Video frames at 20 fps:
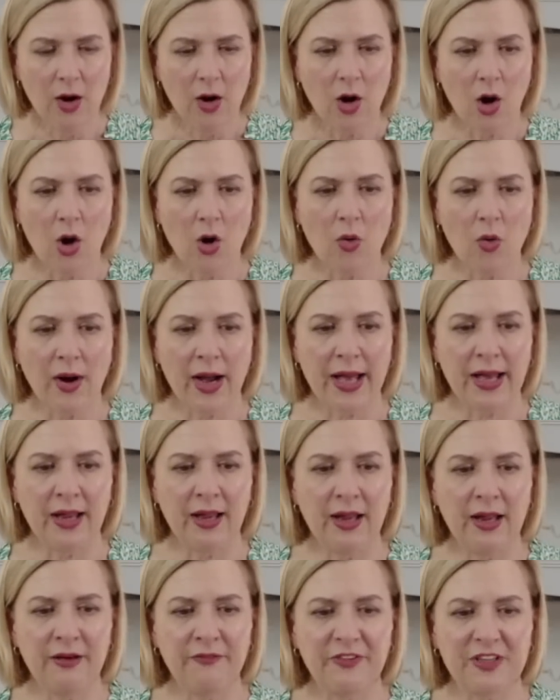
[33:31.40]
Oh,
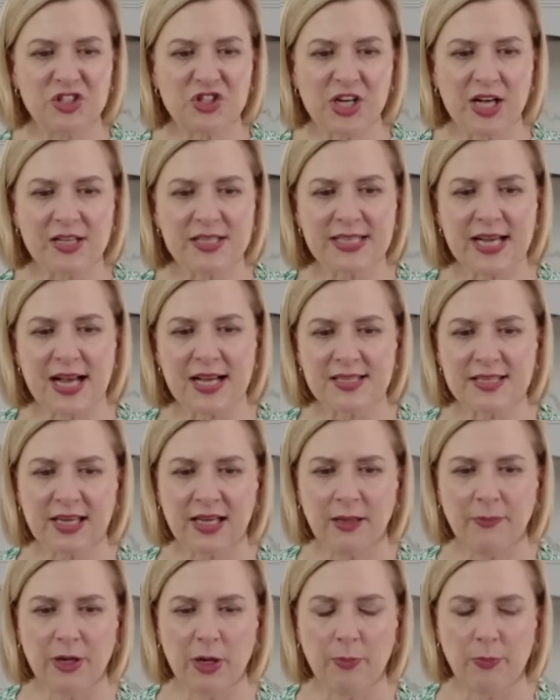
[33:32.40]
and Vishal's asking
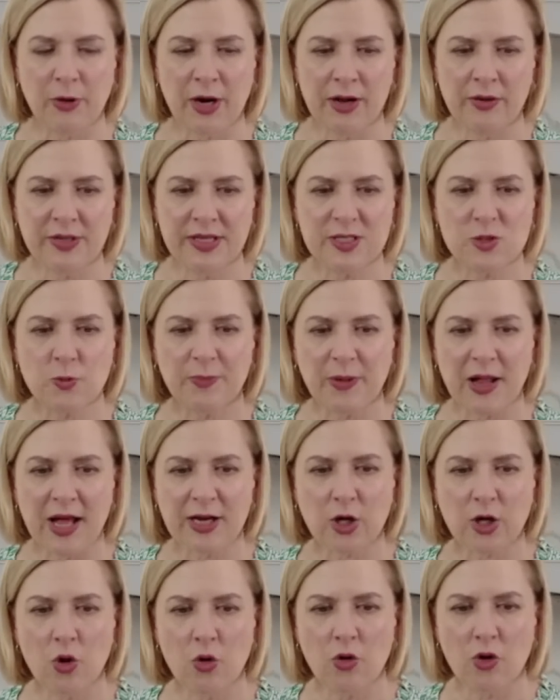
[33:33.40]
about brownies with
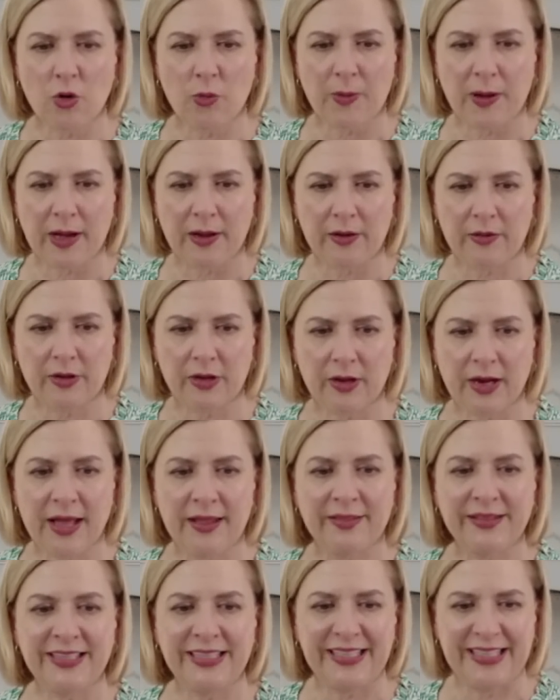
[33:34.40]
black cocoa powder.
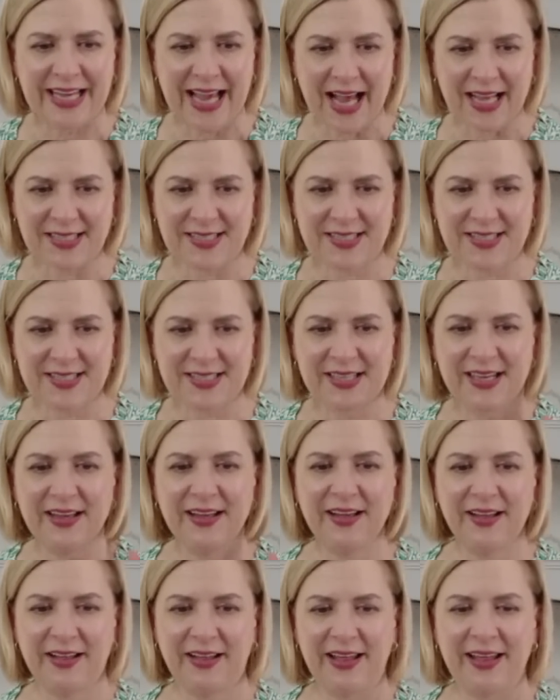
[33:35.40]
And yes,
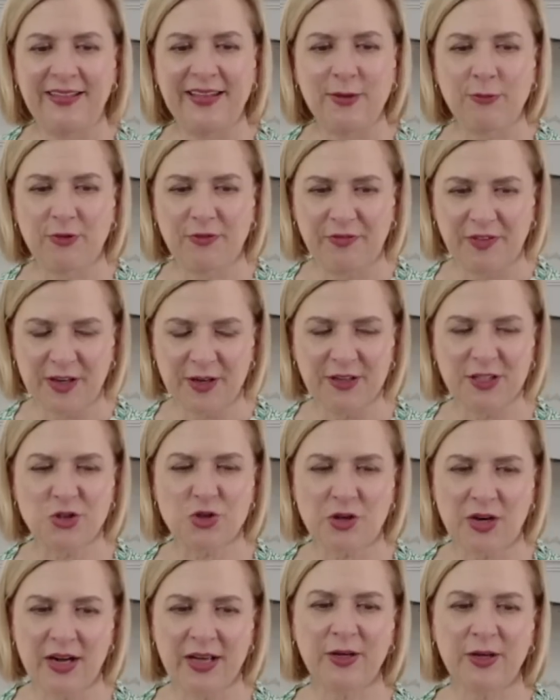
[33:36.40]
and they were very
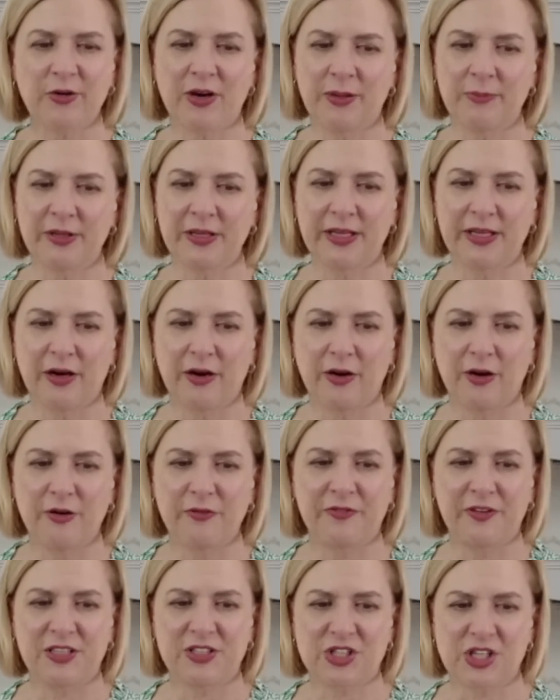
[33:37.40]
dry and crumbly.
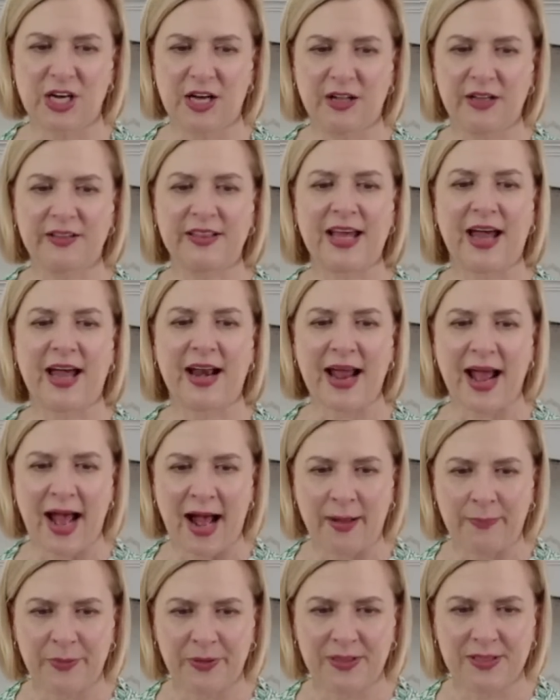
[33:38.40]
Oh, Vishal, that
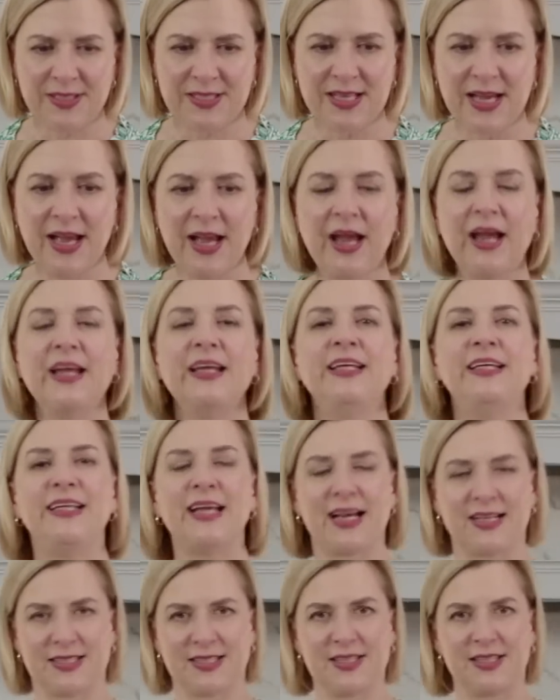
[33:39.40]
happens.
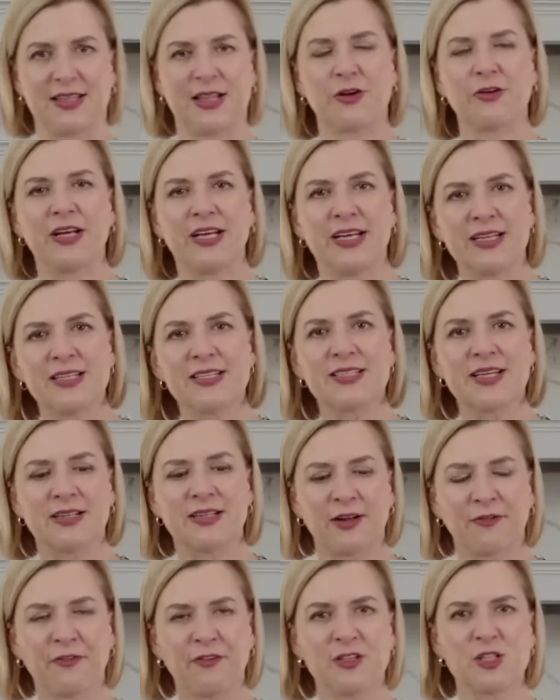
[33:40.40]
Yes, there is a
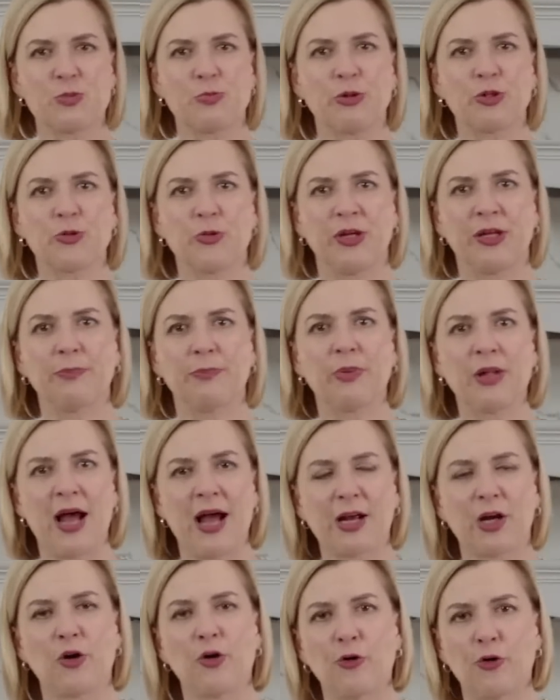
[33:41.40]
difference between
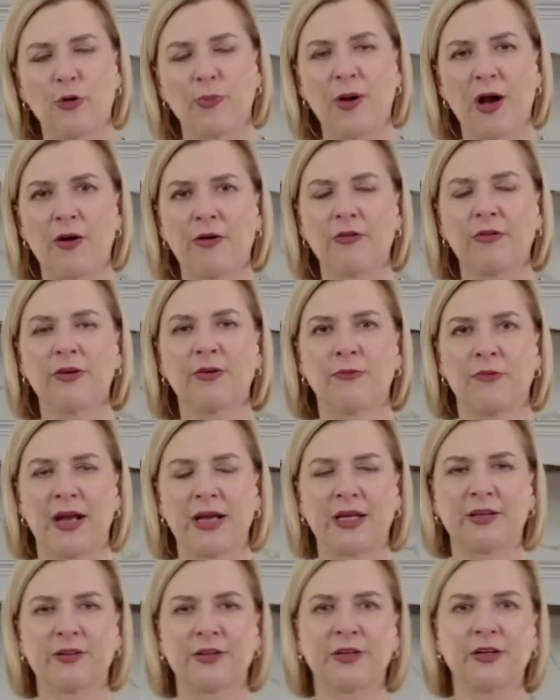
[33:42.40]
black cocoa powder and
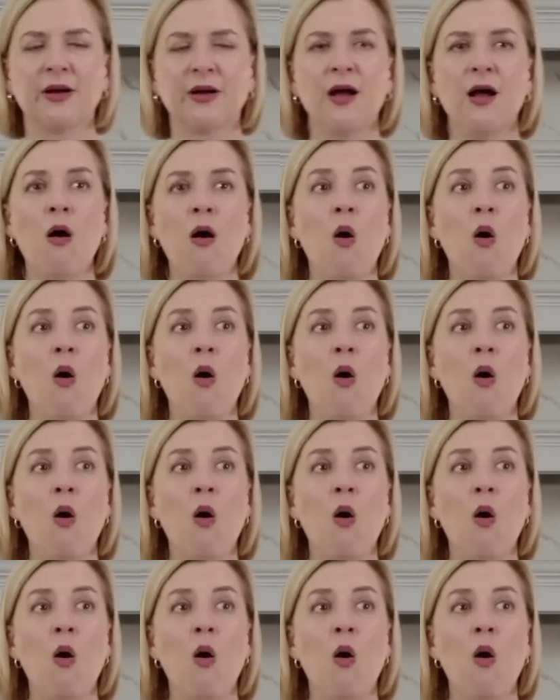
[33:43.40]
regular.